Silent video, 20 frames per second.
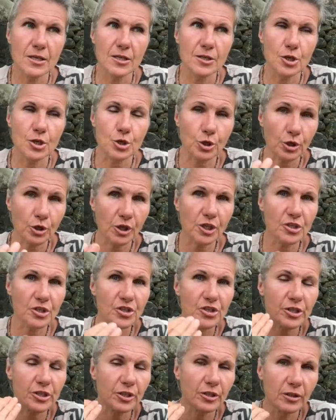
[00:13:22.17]
sugar is
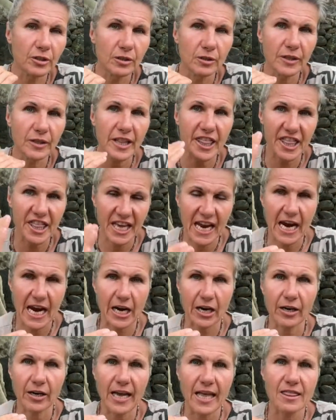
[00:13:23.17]
still
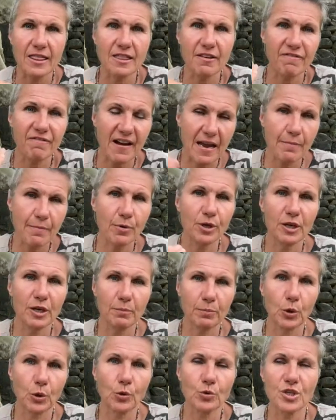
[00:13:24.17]
there, and the fiber and the
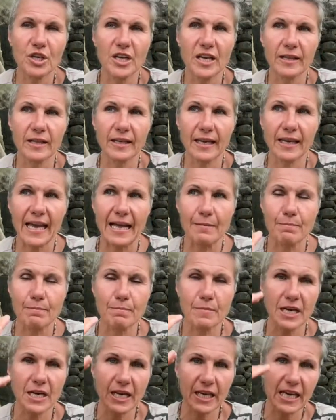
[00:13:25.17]
protein can
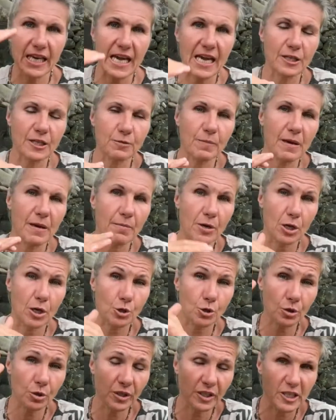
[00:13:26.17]
mitigate maybe a
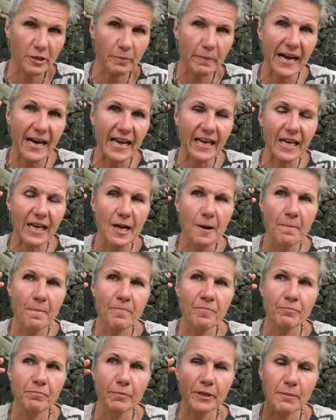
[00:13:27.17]
sugar spike,
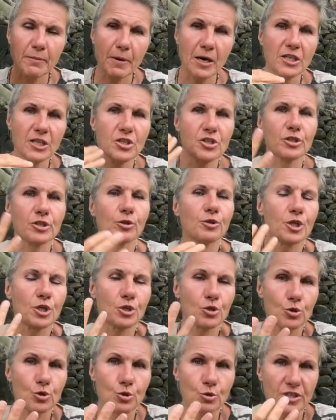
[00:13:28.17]
but the body still
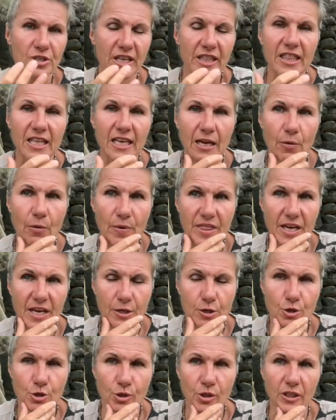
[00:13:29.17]
needs to do something with
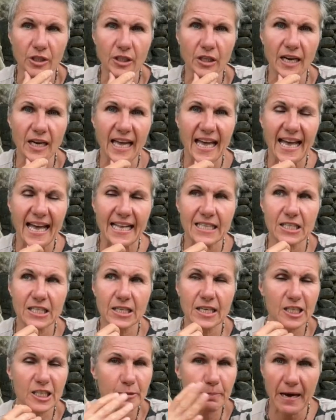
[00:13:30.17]
that sugar. And
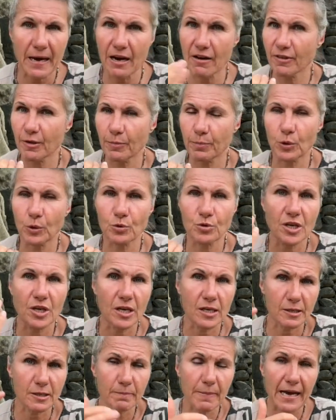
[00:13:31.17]
in spite of the protein,
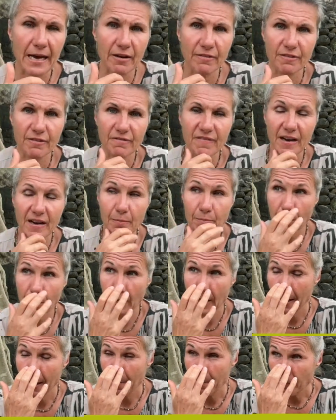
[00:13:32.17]
in spite of the fiber,
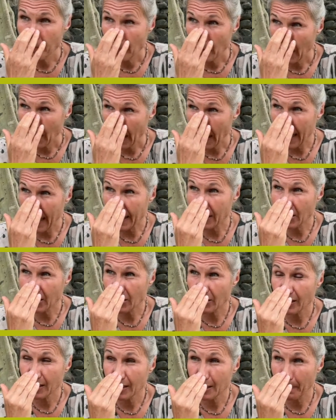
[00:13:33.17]
and
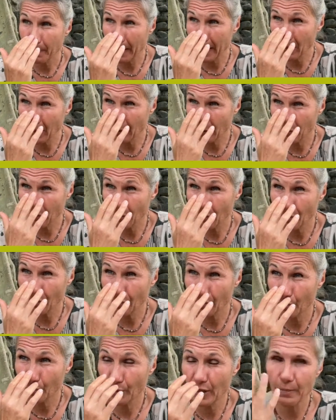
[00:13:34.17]
depending on
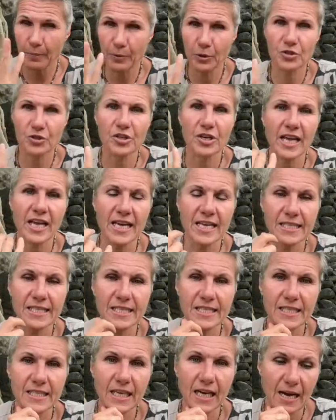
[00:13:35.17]
who the person
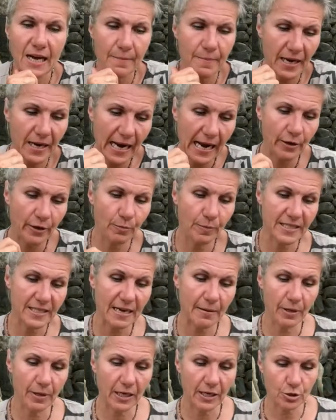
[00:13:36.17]
is and how you
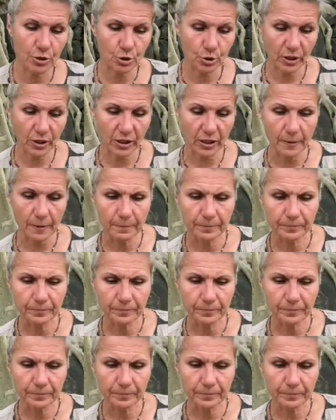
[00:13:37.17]
metabolize sugar,